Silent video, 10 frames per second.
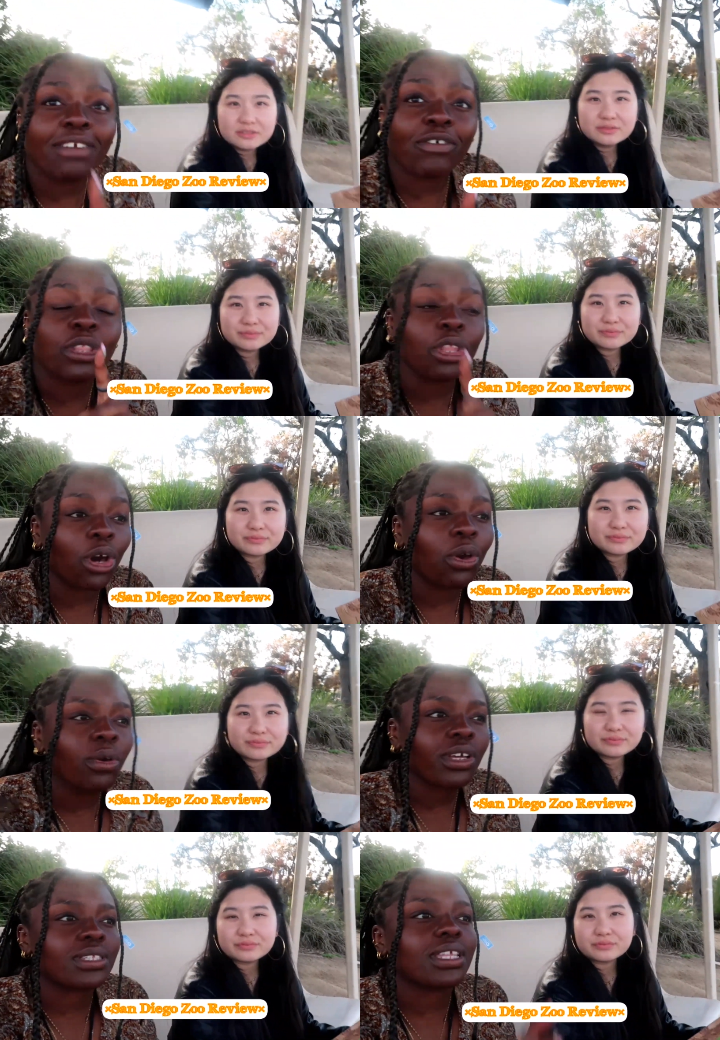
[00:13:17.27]
Speaker 1: even know
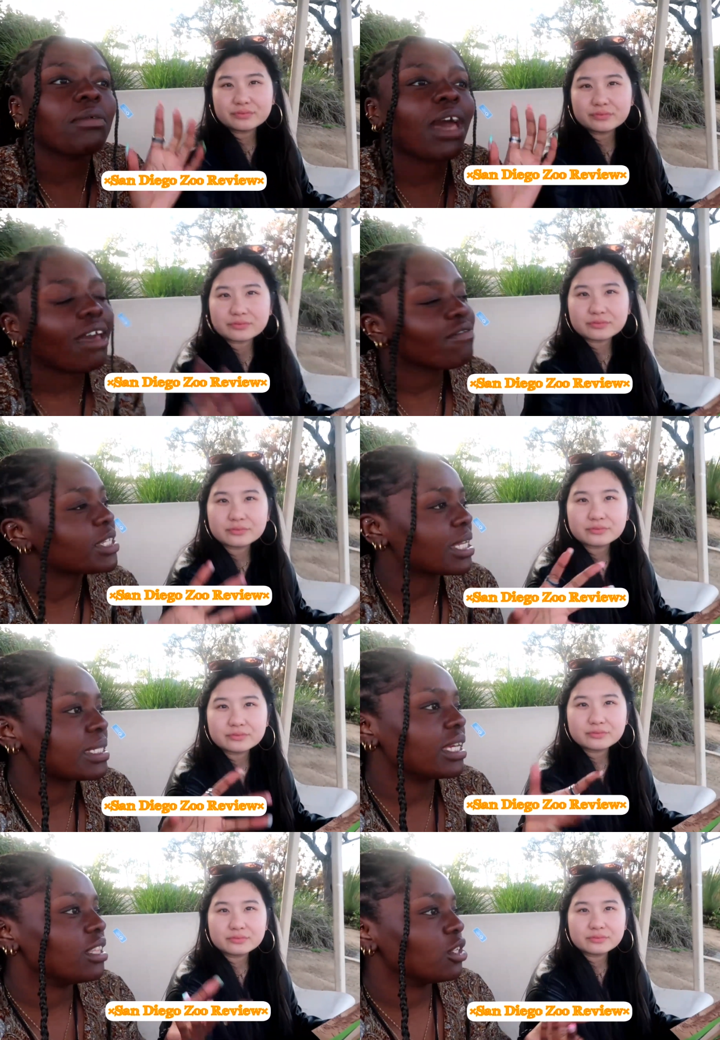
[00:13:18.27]
because they were
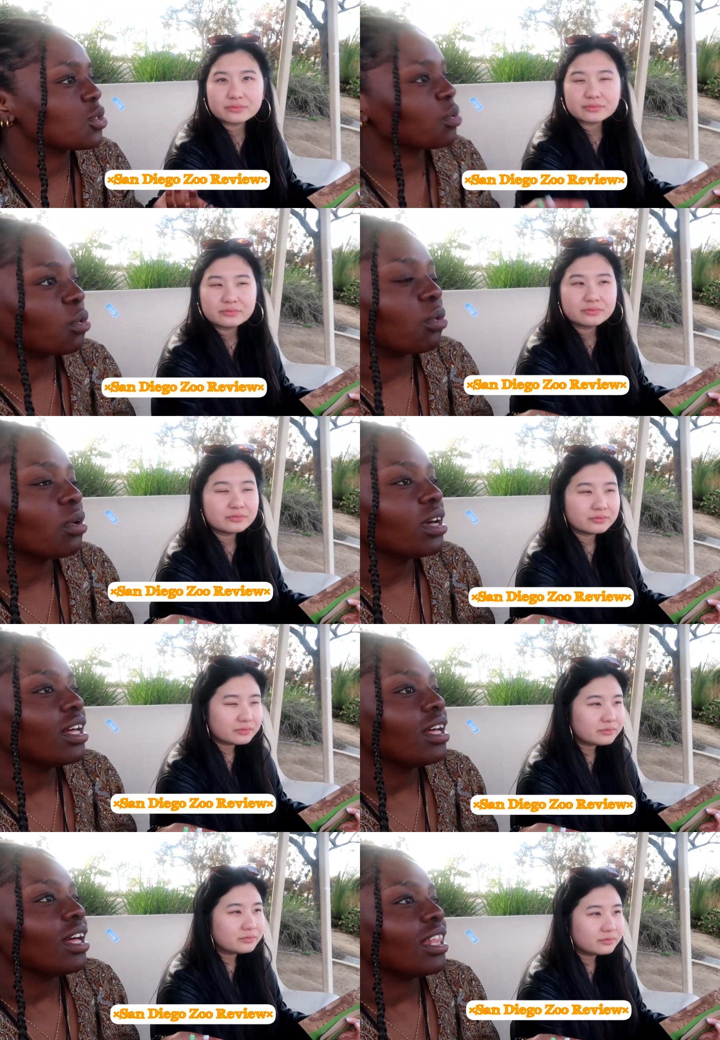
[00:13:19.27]
emphasizing in the tour
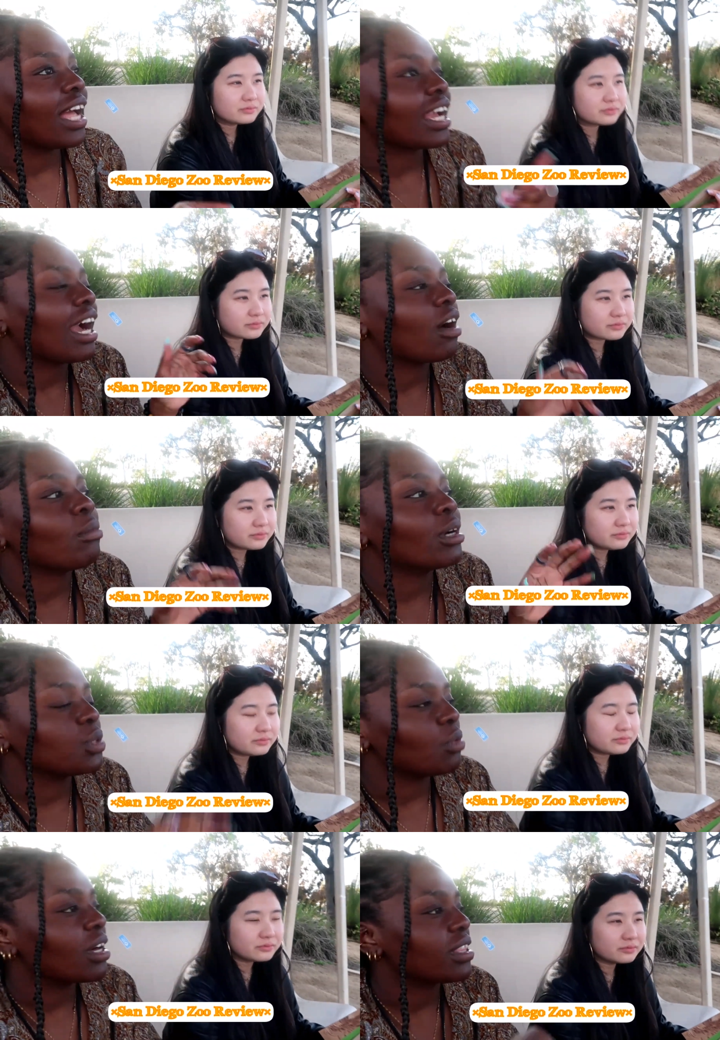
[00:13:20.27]
like how much
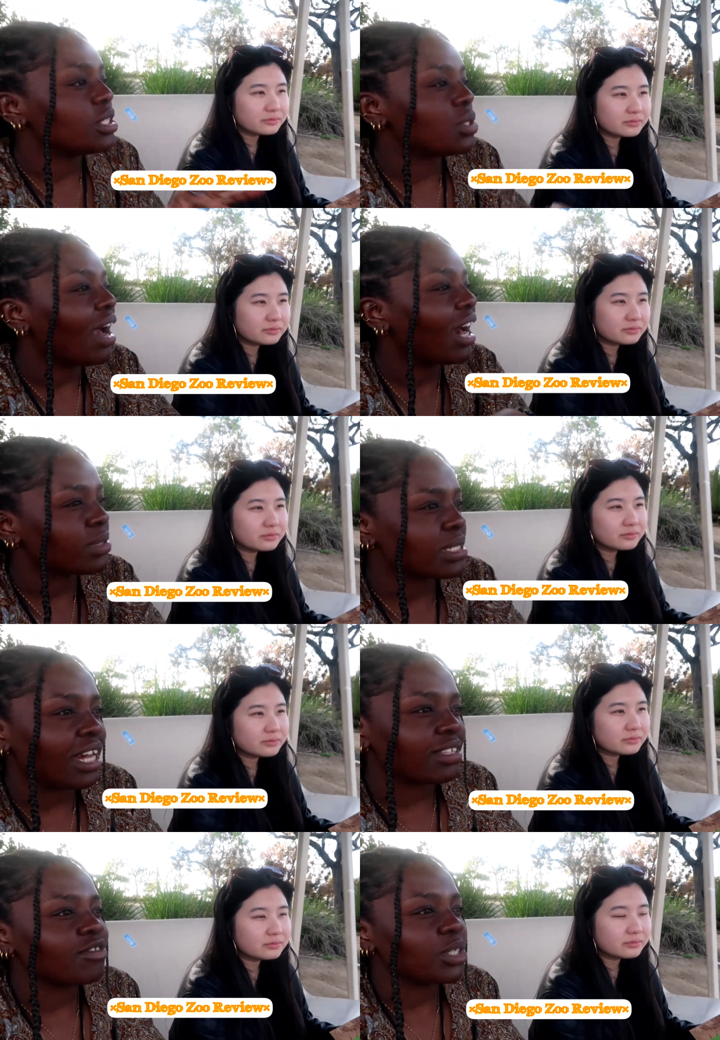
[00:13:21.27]
work they do
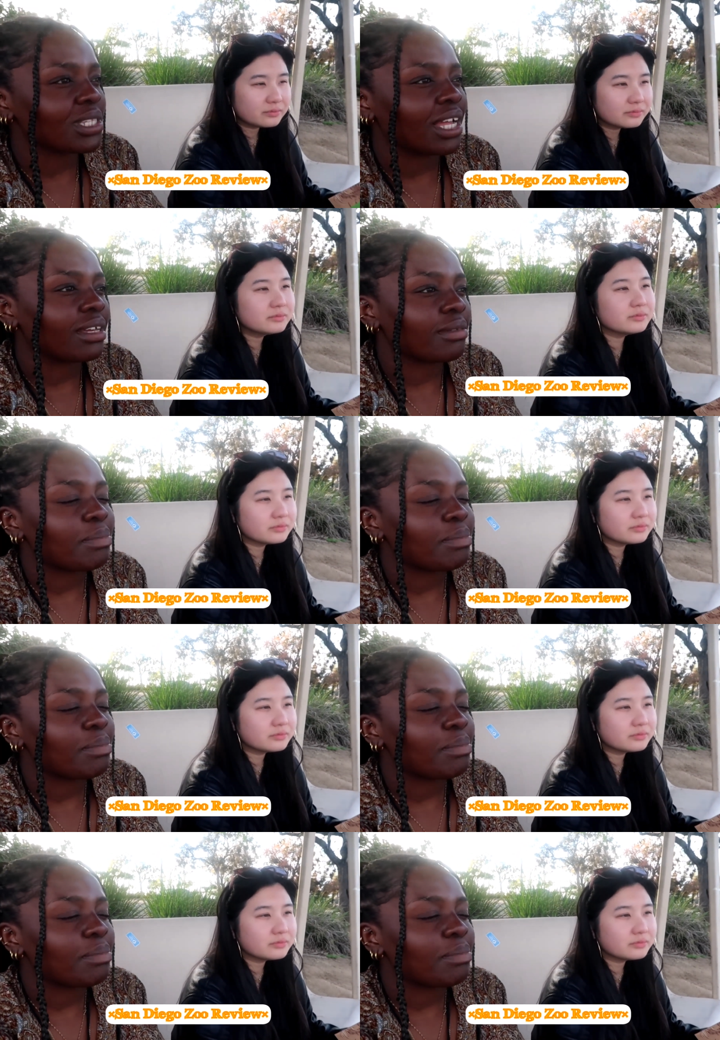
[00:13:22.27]
outside of just like mm.